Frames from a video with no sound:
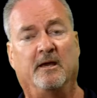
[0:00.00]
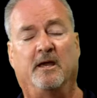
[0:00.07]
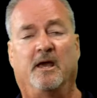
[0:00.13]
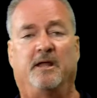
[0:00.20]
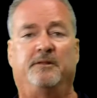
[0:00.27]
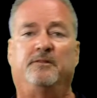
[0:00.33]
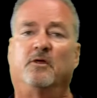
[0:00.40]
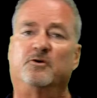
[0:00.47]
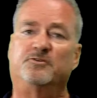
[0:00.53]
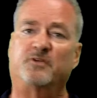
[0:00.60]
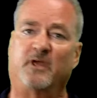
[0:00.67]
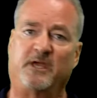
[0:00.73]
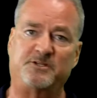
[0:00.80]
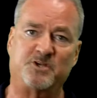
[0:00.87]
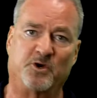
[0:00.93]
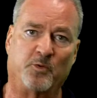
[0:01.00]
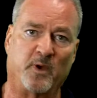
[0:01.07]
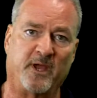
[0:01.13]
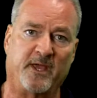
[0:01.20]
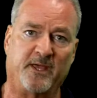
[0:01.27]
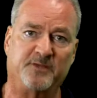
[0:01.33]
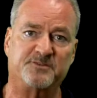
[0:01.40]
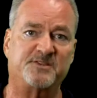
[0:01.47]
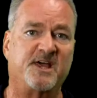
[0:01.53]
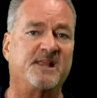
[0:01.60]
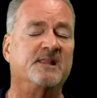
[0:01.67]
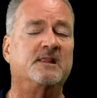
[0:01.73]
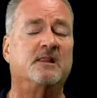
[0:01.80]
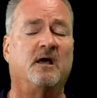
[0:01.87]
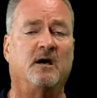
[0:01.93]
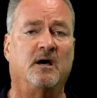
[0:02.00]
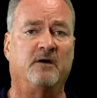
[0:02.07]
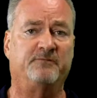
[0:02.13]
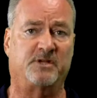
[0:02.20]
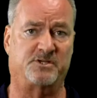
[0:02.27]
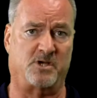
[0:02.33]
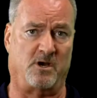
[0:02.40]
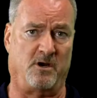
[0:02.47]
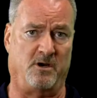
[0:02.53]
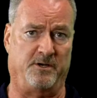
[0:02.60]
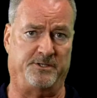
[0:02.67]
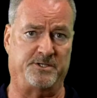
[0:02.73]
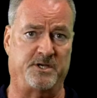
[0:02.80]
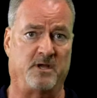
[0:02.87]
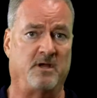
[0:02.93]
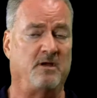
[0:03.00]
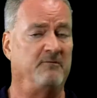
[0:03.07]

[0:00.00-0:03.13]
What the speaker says: And those HOAs, they love to charge